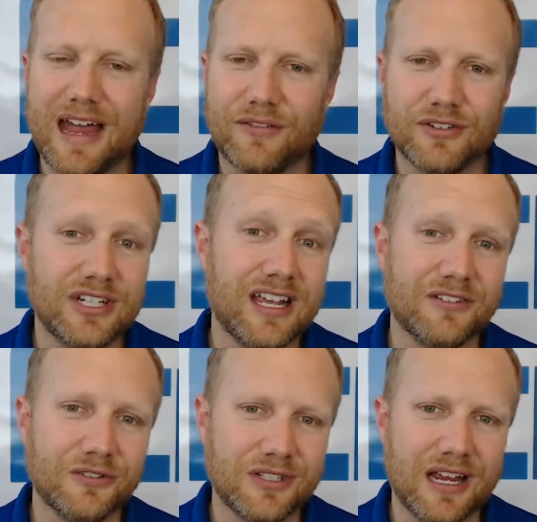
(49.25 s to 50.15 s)
average
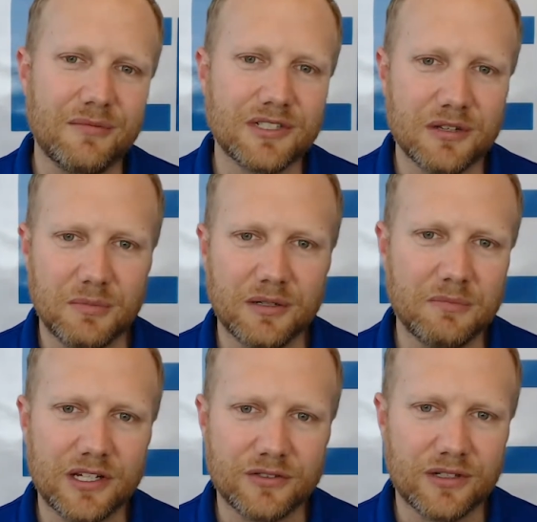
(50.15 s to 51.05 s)
handle time is a big
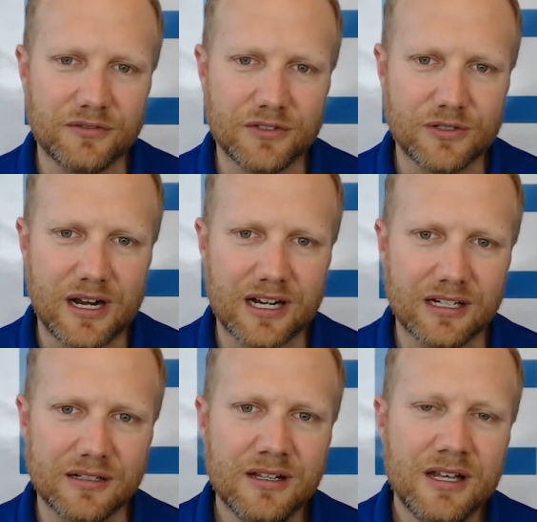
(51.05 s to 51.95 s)
metric for
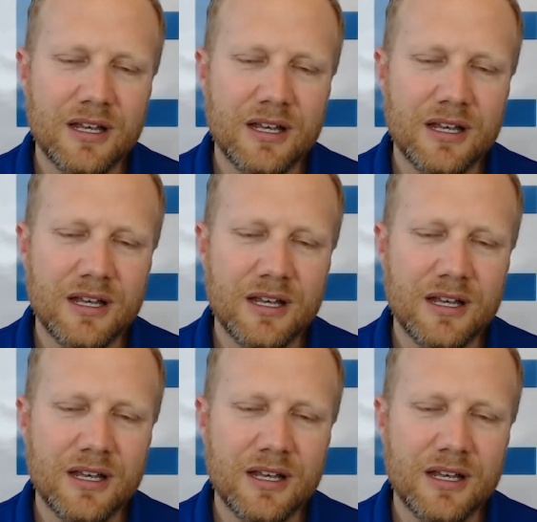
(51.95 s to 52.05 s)
tracking.